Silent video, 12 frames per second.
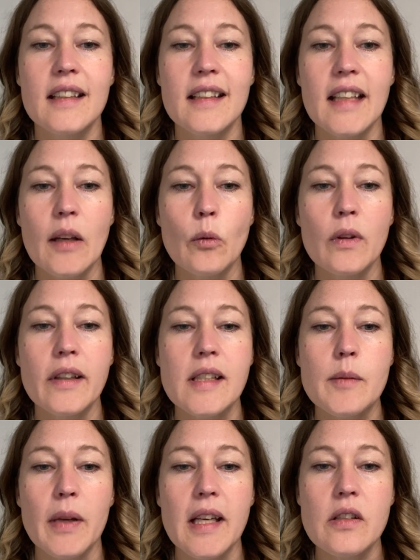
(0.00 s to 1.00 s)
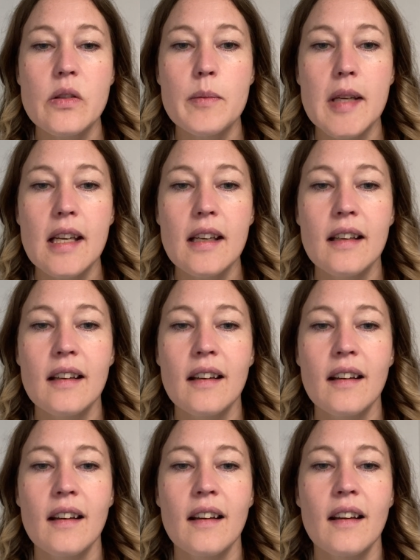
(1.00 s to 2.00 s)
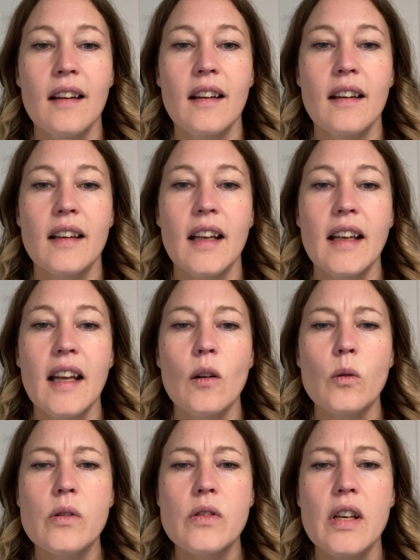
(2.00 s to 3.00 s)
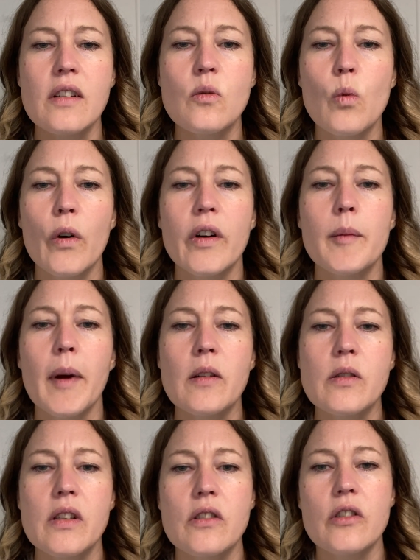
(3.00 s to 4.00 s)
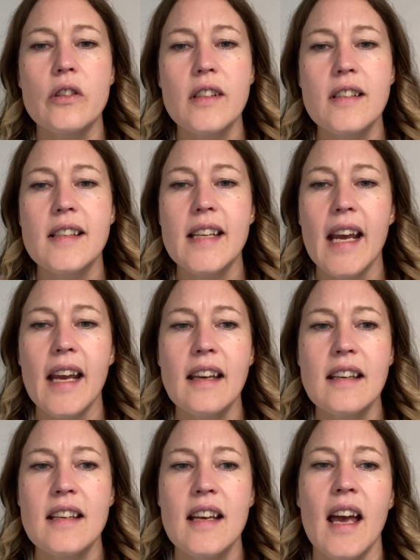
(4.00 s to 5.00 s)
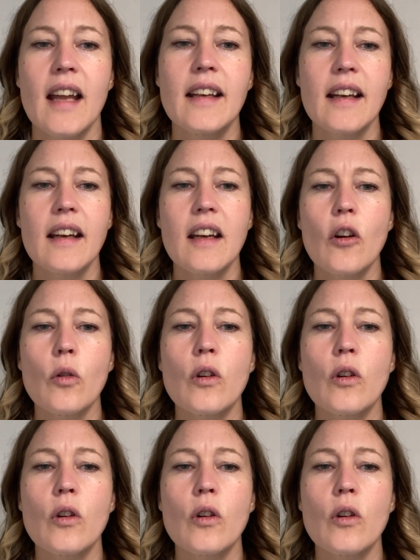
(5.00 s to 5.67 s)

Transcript: They will explain to me that they also tend to worry about it during the day and that they don't